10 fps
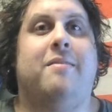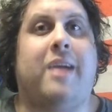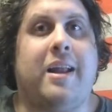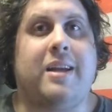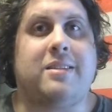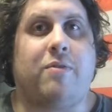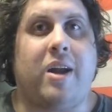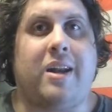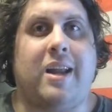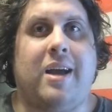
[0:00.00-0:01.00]
And as of
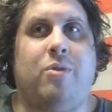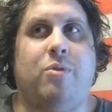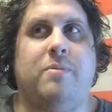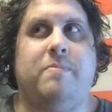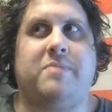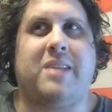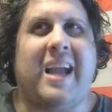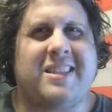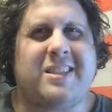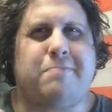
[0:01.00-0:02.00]
right now,
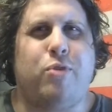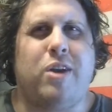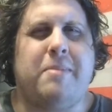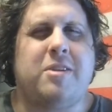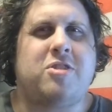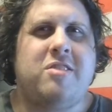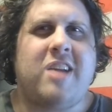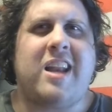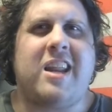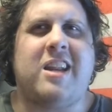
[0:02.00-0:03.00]
it's pretty much
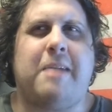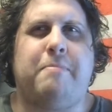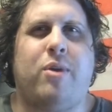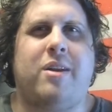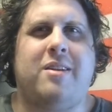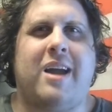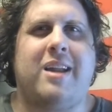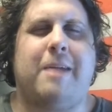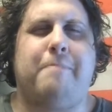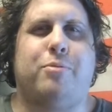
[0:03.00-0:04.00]

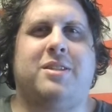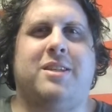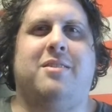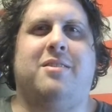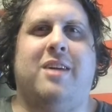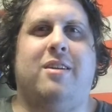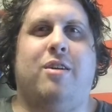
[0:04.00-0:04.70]
99.99% done.